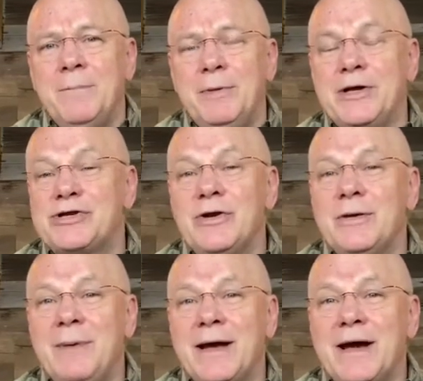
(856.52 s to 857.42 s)
But it's
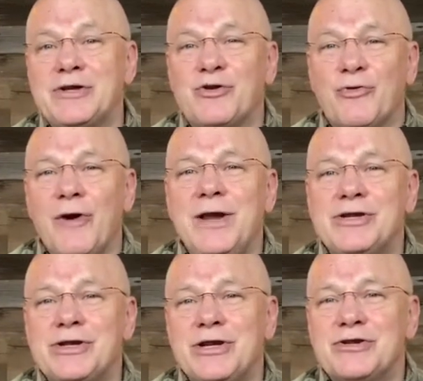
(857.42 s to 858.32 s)
only by God's
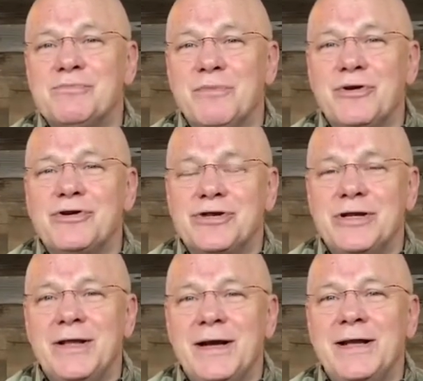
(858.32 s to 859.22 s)
grace and his
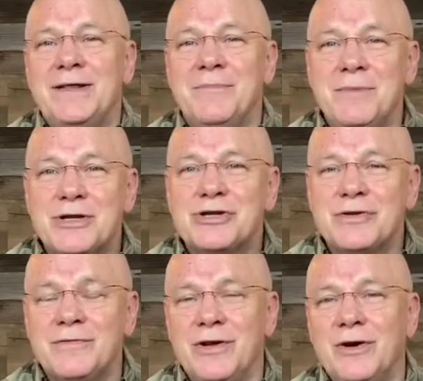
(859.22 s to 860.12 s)
mercy that in the
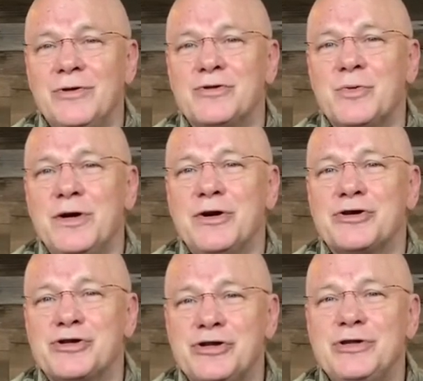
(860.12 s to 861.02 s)
midst of those, we are
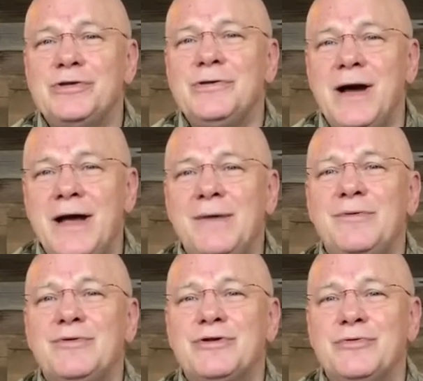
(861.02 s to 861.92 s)
still
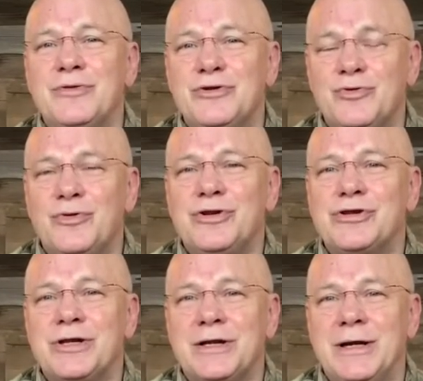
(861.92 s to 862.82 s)
able to
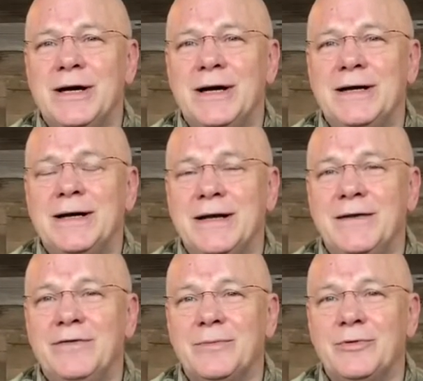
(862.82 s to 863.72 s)
rejoice in God and
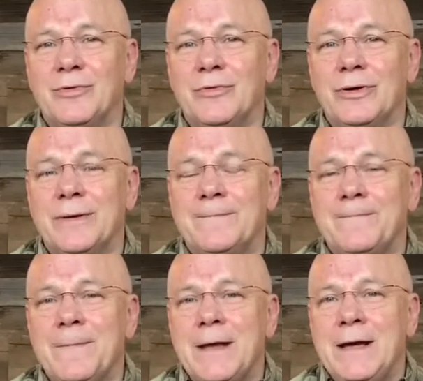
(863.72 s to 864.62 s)
give him glory.
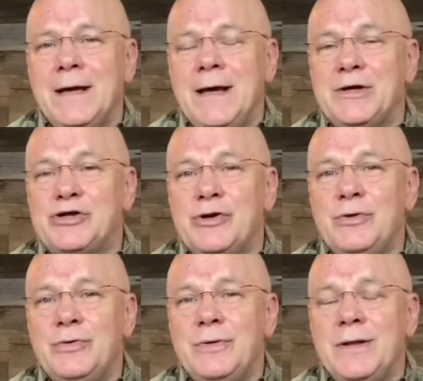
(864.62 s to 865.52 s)
And
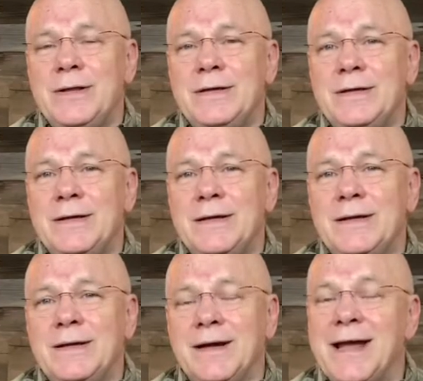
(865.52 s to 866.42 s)
so the
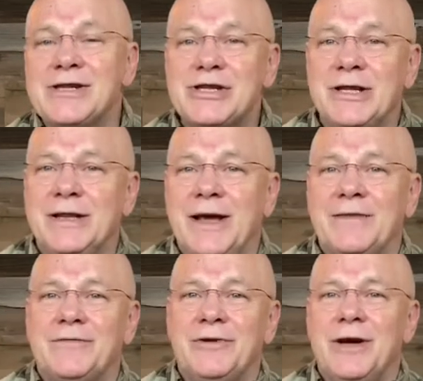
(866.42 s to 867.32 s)
lesson in
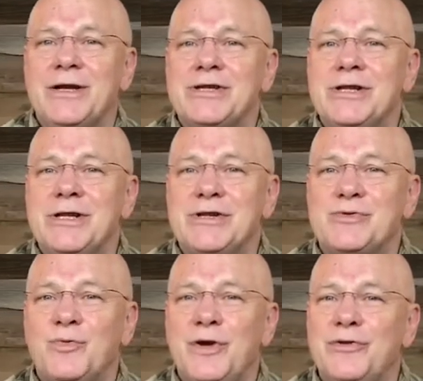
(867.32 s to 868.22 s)
that for us
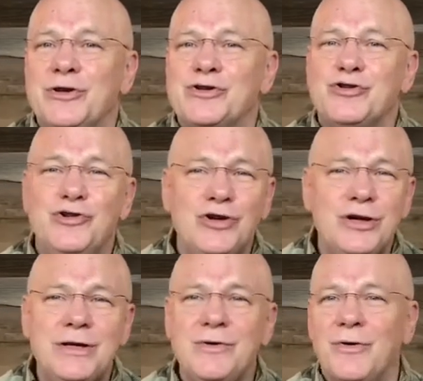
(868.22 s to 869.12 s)
is, whether it's
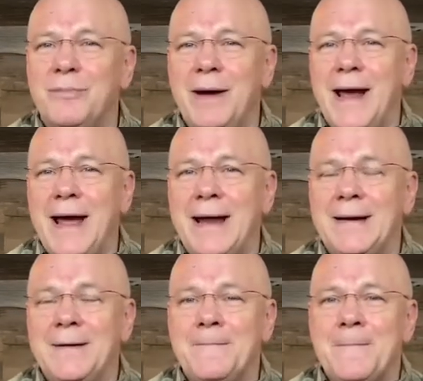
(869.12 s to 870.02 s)
good or bad,